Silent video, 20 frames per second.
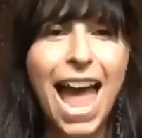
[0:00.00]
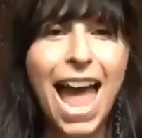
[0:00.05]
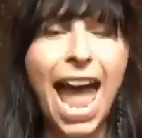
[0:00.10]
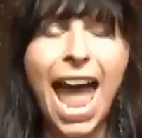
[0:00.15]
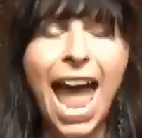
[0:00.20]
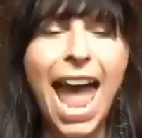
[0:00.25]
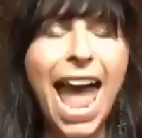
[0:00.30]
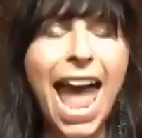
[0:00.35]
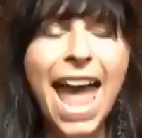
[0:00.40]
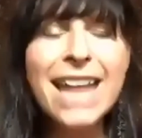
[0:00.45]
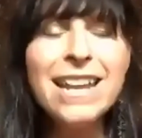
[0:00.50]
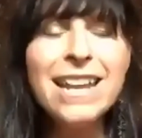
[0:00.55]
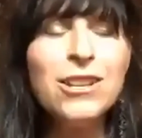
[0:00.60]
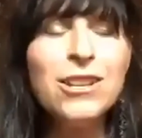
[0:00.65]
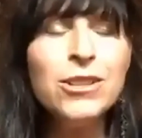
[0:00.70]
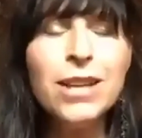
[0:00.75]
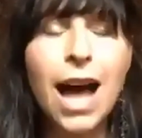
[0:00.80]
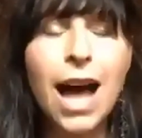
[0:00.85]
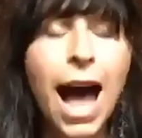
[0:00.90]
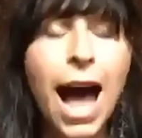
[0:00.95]
And
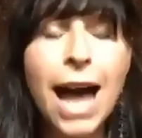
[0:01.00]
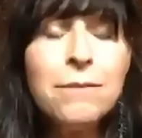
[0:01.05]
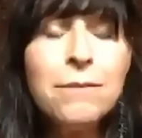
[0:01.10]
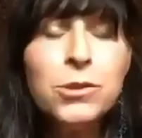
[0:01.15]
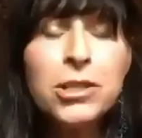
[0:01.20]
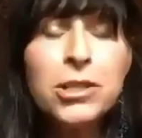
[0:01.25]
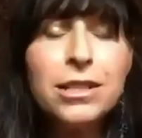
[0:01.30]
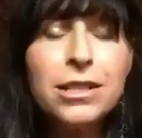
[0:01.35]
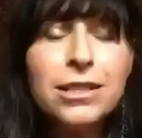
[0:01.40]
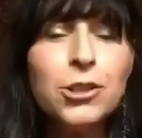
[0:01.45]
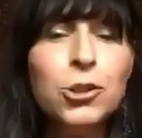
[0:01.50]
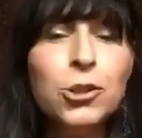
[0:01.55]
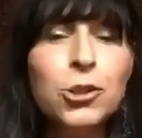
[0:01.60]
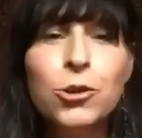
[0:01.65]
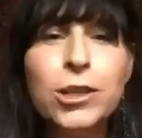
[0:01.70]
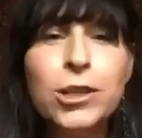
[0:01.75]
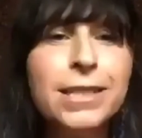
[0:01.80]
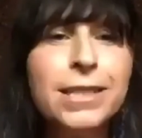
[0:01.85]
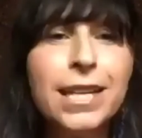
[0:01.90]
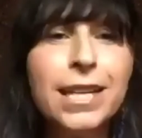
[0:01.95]
your
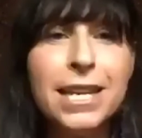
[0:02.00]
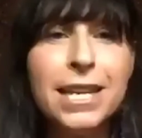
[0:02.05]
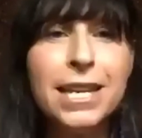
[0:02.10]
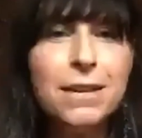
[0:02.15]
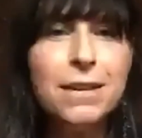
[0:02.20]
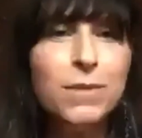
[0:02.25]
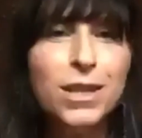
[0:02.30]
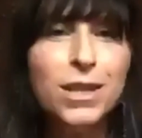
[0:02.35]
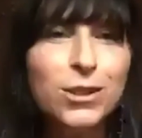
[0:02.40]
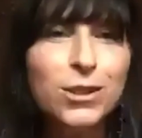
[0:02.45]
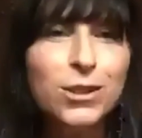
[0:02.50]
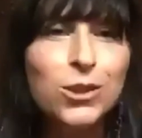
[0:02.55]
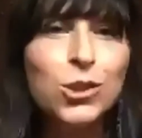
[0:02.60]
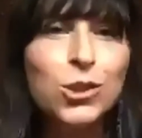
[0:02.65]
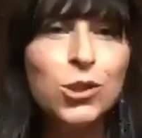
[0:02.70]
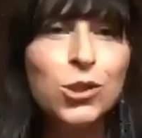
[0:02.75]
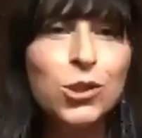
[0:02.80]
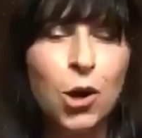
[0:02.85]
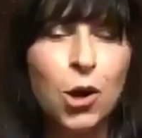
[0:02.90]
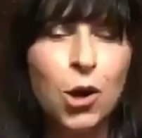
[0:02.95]
team is
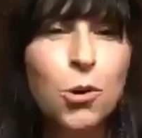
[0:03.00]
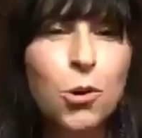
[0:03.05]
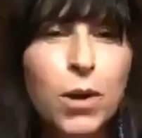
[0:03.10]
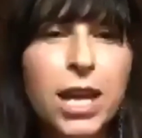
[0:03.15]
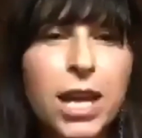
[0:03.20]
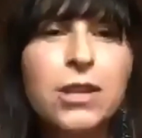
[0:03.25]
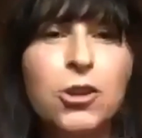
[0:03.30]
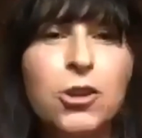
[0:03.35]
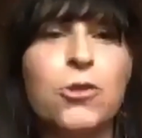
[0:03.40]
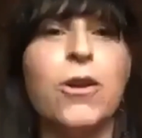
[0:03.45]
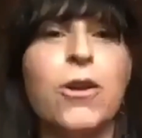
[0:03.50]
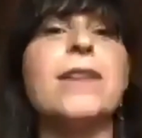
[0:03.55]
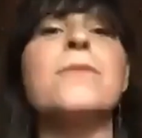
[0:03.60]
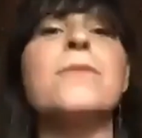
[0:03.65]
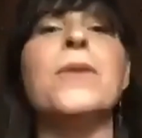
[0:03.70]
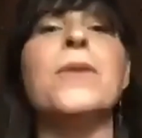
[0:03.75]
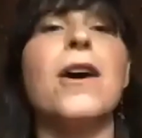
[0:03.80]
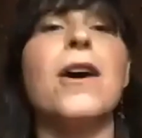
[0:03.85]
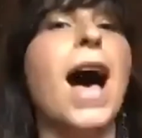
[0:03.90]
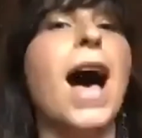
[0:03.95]
so
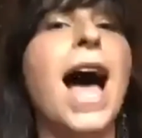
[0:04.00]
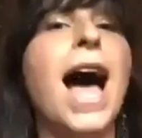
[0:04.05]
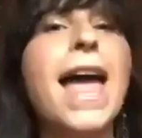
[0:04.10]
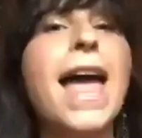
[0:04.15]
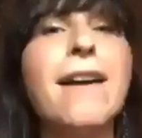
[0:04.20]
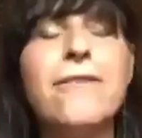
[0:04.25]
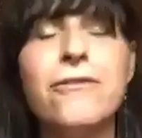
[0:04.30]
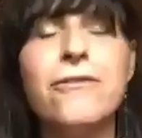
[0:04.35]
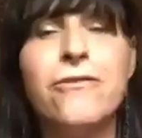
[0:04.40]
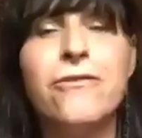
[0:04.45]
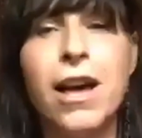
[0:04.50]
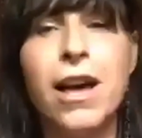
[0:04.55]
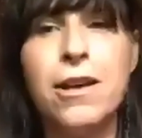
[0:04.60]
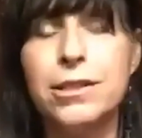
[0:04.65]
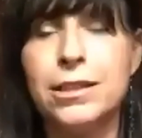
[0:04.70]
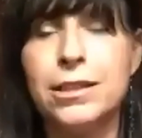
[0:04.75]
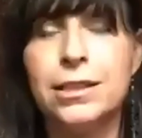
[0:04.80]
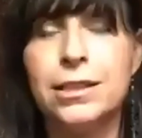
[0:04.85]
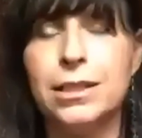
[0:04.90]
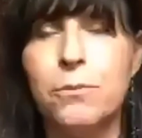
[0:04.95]
incredible. I have felt
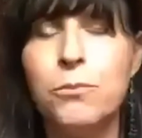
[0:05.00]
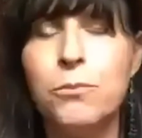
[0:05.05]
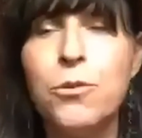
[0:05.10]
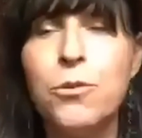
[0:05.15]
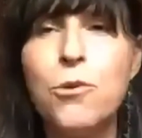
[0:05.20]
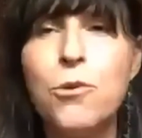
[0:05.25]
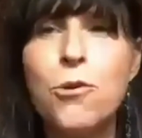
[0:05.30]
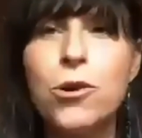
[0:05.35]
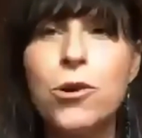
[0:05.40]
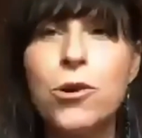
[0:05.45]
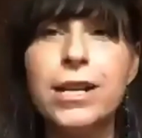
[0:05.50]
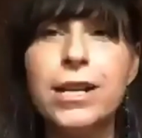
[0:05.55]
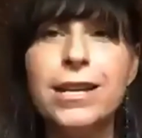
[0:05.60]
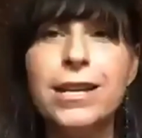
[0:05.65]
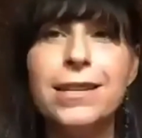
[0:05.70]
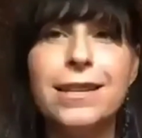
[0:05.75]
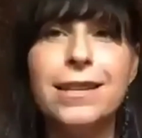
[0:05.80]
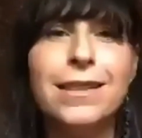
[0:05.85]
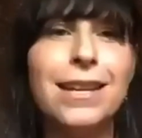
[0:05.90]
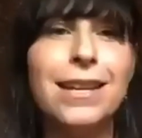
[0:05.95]

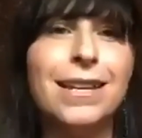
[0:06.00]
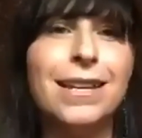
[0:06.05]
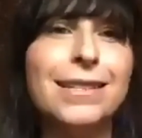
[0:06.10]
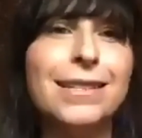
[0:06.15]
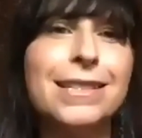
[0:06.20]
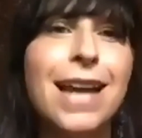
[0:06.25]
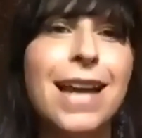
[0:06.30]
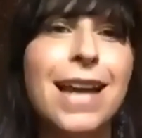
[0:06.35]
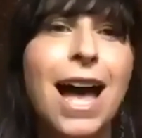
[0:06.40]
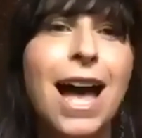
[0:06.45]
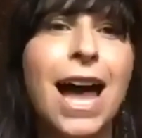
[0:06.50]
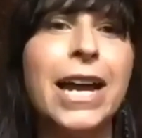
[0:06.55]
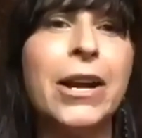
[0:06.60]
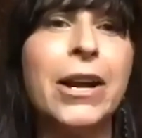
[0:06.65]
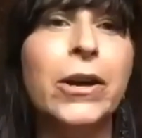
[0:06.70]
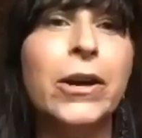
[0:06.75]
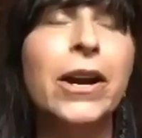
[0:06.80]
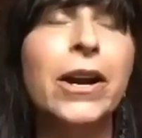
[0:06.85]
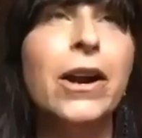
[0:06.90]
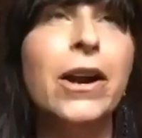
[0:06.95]
supported the
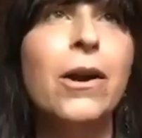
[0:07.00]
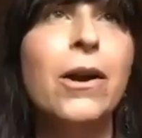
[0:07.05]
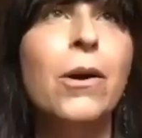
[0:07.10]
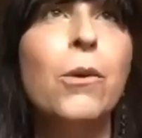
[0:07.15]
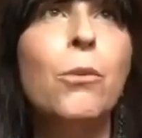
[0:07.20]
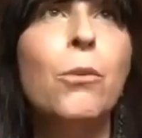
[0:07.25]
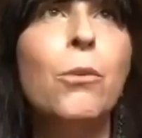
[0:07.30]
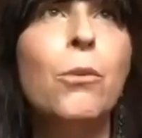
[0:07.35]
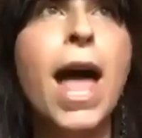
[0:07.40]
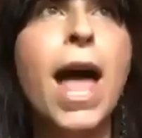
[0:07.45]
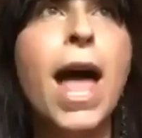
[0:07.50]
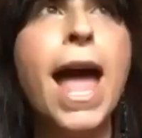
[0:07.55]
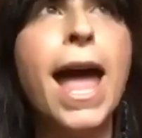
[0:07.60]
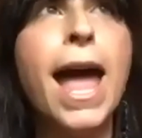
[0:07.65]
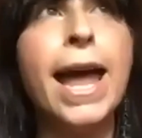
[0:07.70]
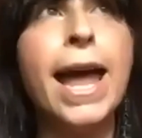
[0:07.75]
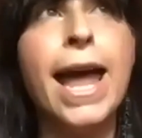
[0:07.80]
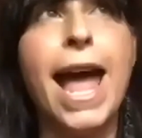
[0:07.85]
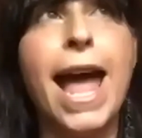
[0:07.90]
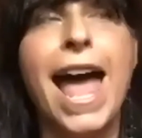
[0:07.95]
entire
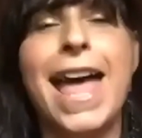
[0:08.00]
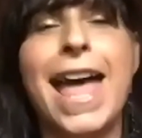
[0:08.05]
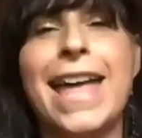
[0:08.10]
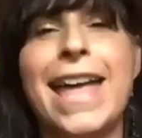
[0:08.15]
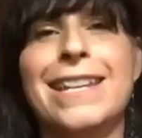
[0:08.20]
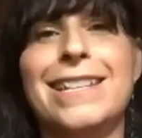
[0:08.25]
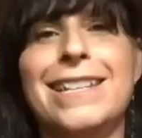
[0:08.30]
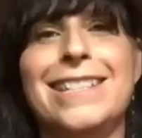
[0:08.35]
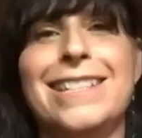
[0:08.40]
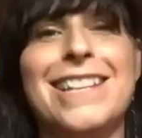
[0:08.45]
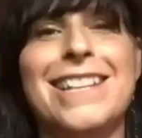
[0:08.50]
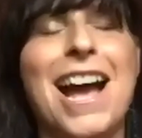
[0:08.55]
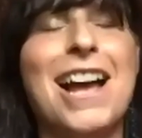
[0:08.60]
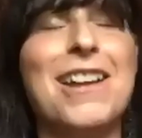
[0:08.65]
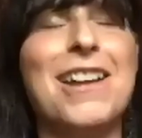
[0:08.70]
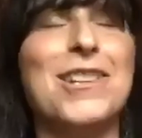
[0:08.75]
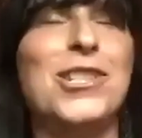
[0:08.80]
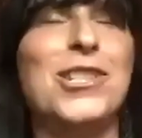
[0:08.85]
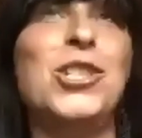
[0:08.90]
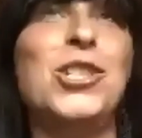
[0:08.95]
way and
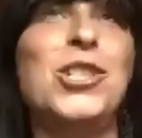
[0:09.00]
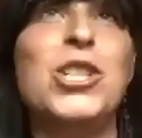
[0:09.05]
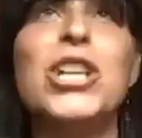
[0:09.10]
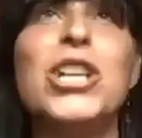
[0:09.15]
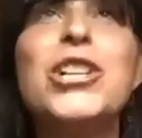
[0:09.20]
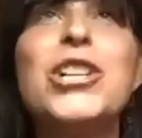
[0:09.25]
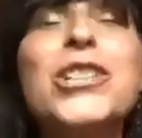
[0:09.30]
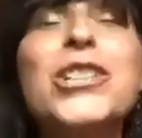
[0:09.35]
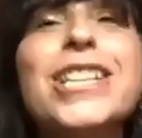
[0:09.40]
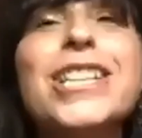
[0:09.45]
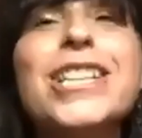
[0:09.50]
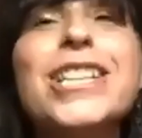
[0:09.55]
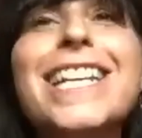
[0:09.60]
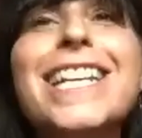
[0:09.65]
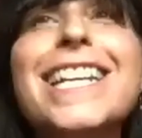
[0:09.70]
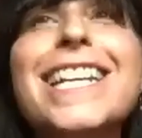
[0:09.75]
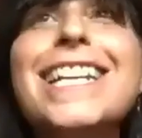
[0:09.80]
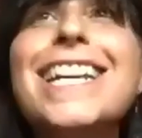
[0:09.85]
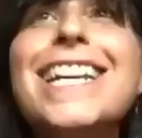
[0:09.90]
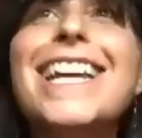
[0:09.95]

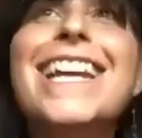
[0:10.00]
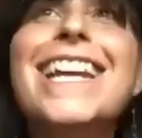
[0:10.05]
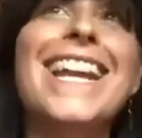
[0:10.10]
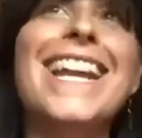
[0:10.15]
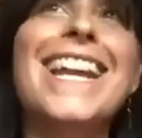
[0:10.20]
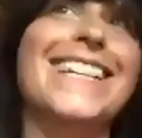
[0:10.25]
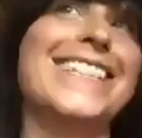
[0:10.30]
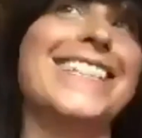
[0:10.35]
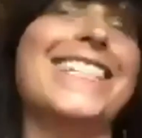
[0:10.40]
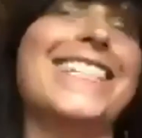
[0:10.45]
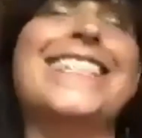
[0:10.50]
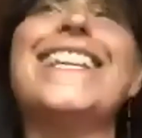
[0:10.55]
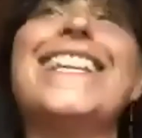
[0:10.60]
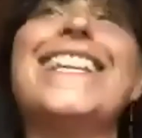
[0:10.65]
cheerleaded, and just like,